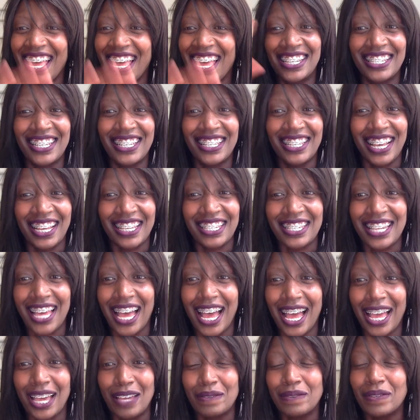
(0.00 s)
Until next
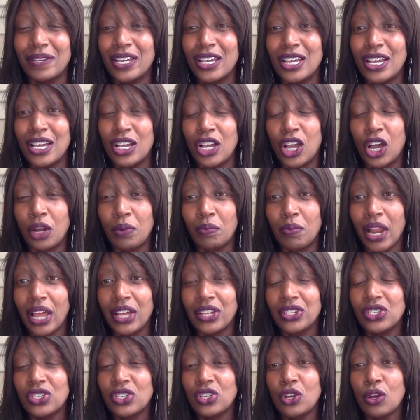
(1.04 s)
time, God
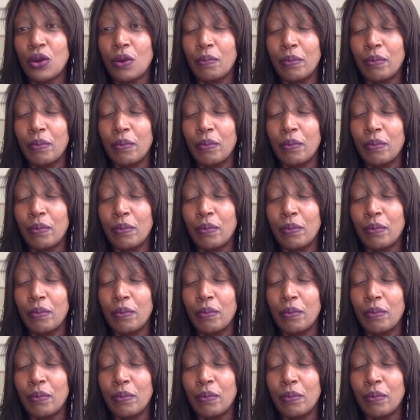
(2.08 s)
bless you.